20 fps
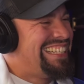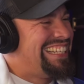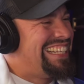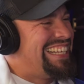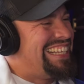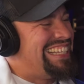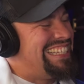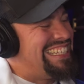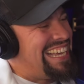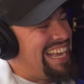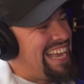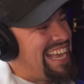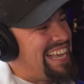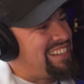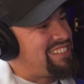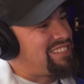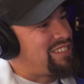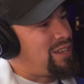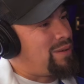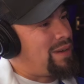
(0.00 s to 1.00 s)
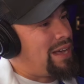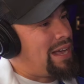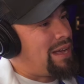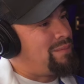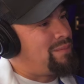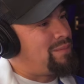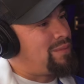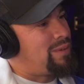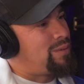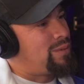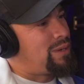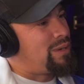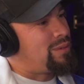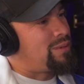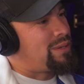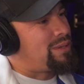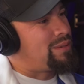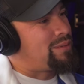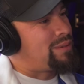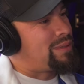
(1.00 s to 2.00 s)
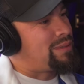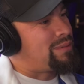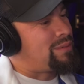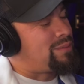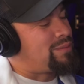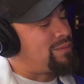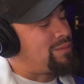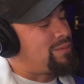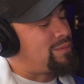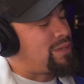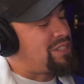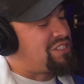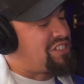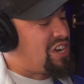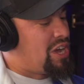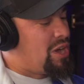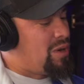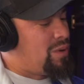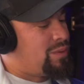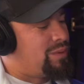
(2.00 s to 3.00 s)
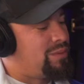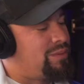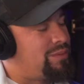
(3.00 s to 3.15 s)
Yeah. So what's new?